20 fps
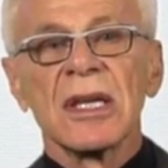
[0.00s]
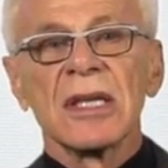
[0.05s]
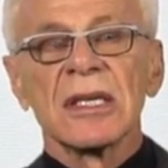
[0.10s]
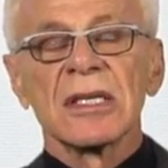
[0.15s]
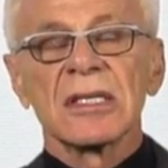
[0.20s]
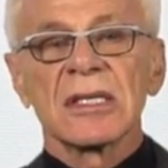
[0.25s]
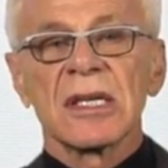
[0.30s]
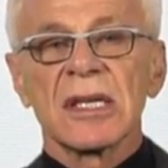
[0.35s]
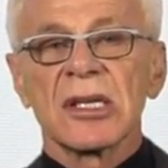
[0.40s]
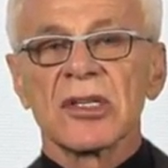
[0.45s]

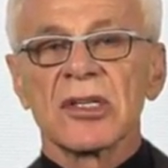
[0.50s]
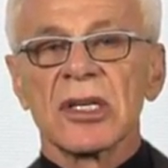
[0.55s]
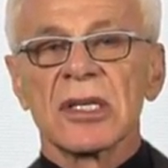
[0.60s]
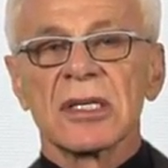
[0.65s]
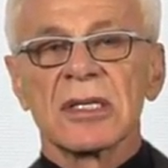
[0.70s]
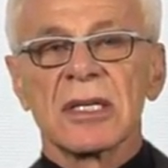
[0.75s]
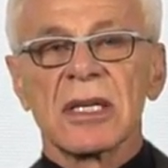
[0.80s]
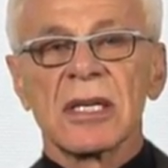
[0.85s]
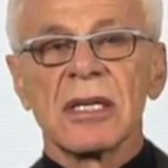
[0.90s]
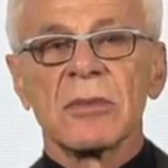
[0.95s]
such
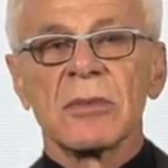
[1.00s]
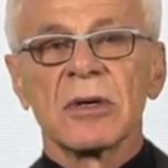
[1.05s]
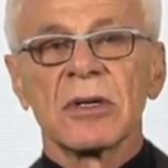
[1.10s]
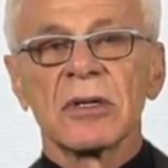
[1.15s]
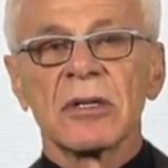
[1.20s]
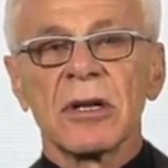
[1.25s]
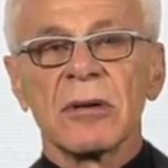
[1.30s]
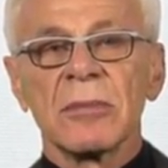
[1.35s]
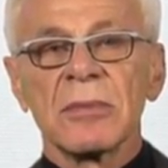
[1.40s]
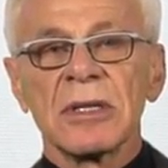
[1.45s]
as the
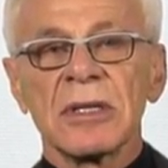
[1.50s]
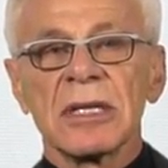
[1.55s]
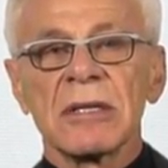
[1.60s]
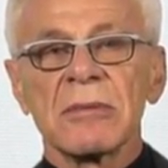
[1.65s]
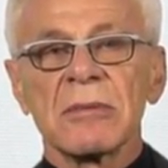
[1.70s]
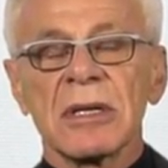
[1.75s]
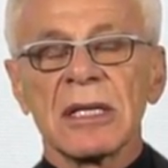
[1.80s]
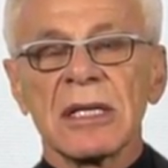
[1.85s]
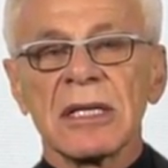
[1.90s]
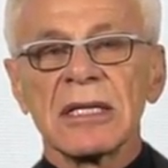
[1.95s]
hemoglobin and
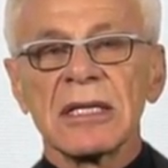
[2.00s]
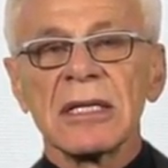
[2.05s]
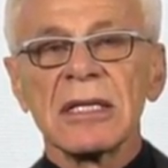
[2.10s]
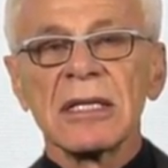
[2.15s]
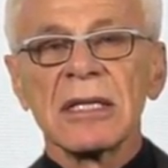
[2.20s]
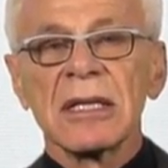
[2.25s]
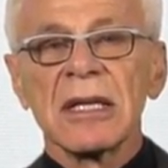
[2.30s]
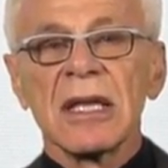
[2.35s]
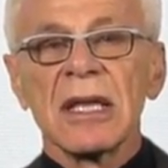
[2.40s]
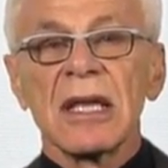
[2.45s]

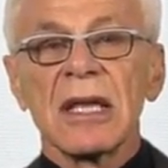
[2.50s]
melanin,